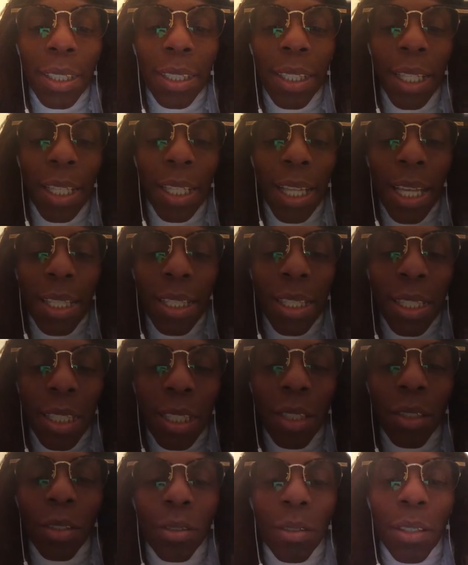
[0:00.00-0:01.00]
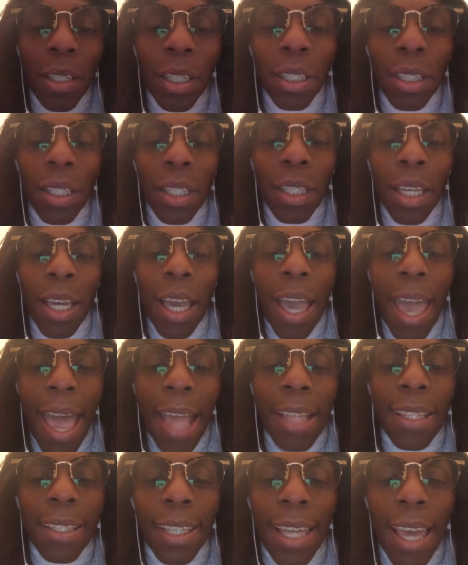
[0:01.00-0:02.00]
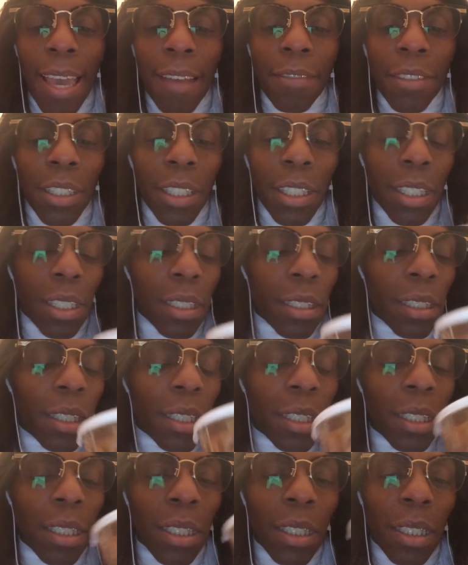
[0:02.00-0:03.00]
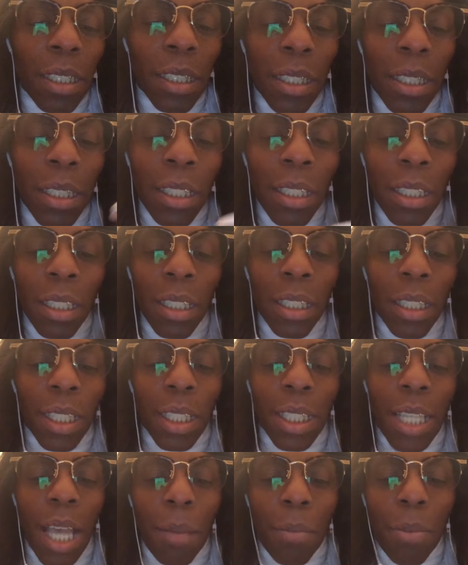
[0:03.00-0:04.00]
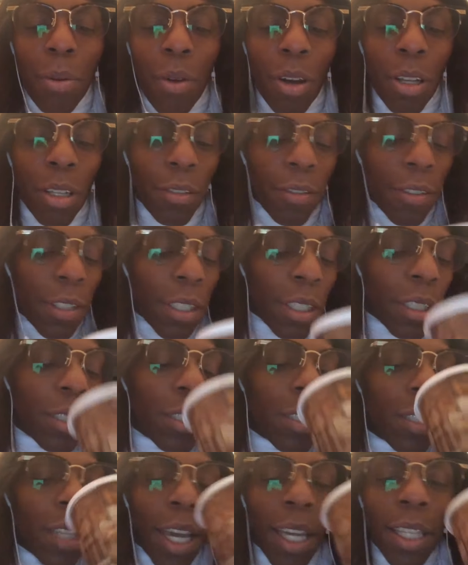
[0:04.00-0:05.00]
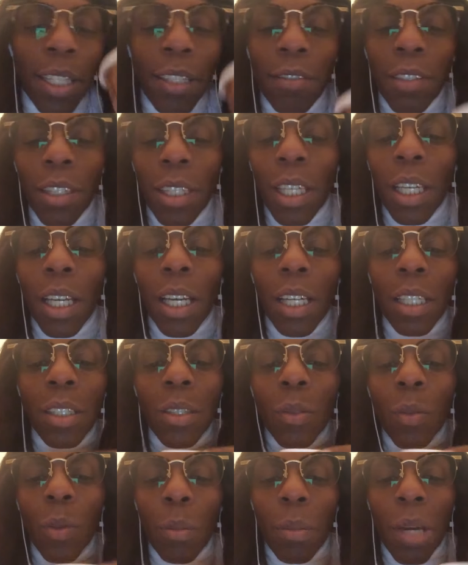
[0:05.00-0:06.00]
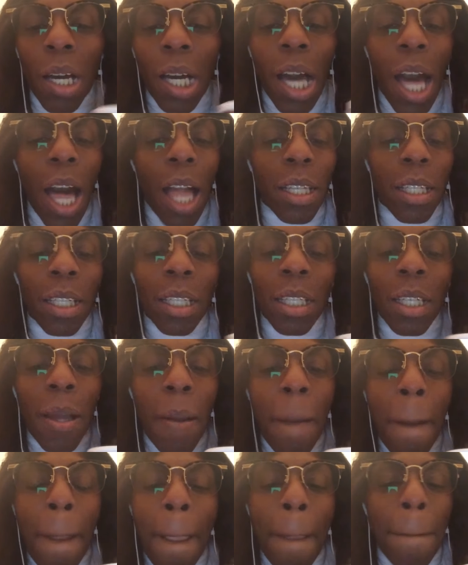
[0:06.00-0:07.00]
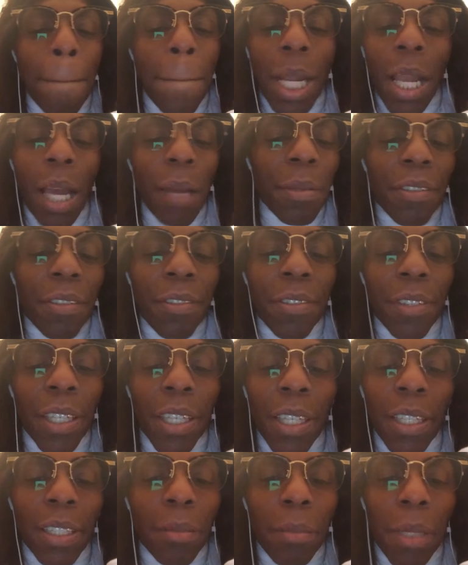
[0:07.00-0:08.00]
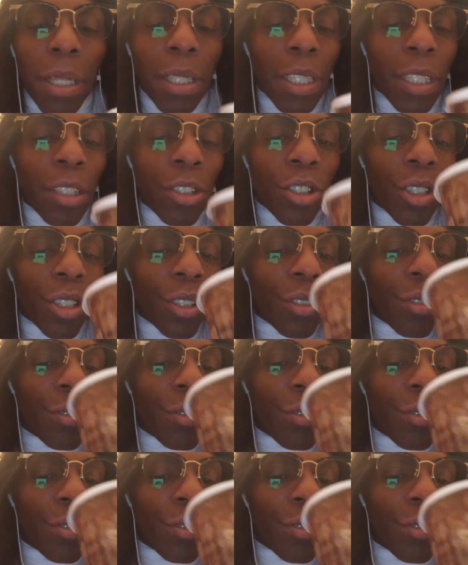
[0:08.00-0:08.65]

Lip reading: And I still had the lavender in the top part of it. I didn't even think I was going to wear my collar. But I'd be forgetting about that shirt.